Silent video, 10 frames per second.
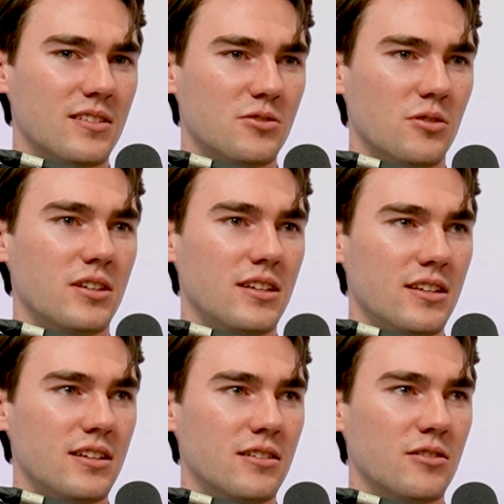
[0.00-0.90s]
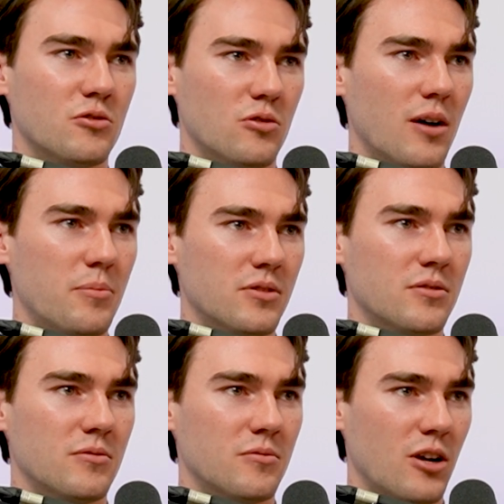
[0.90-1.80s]
so he grew up
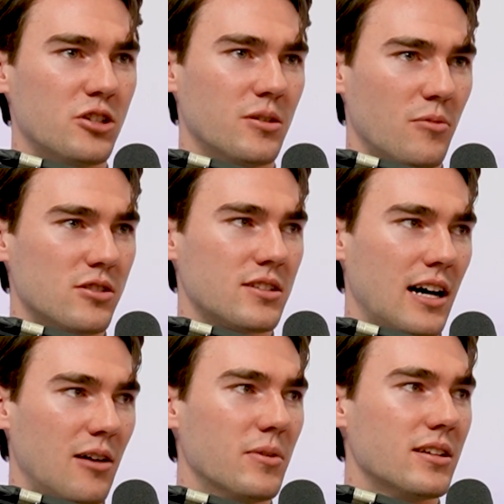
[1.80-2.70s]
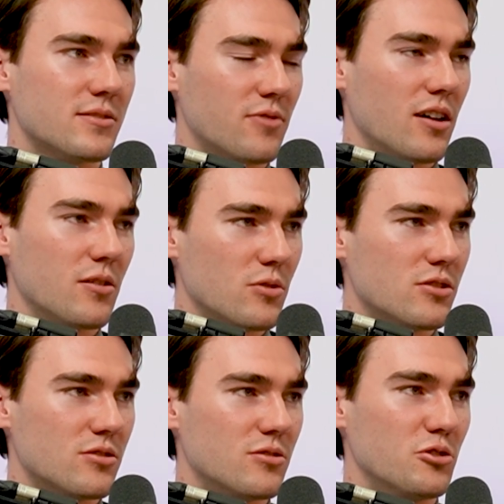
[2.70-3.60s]
in Russia, Moscow, but his father was